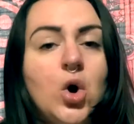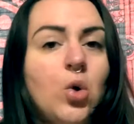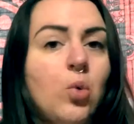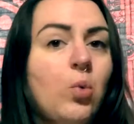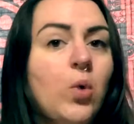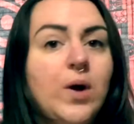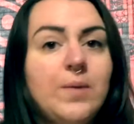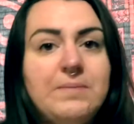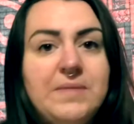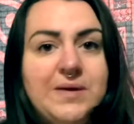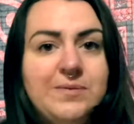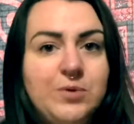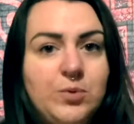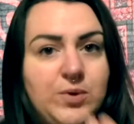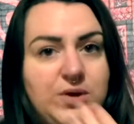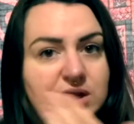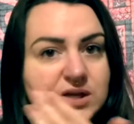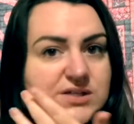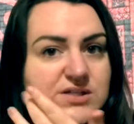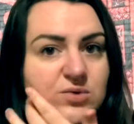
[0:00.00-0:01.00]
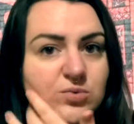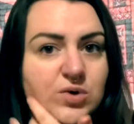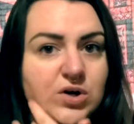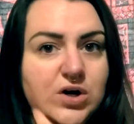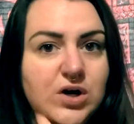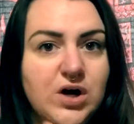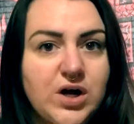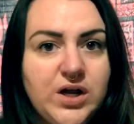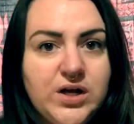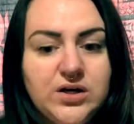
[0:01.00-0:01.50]
what maybe we need to
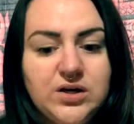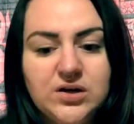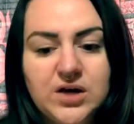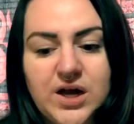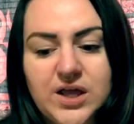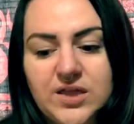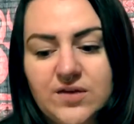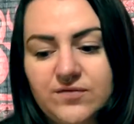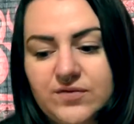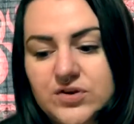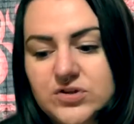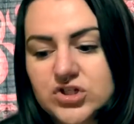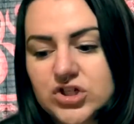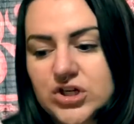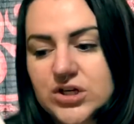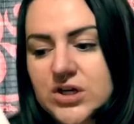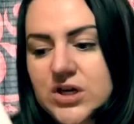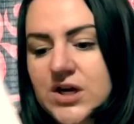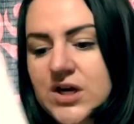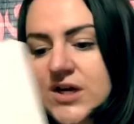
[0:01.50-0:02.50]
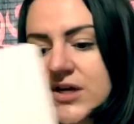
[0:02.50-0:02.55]
work on in the future.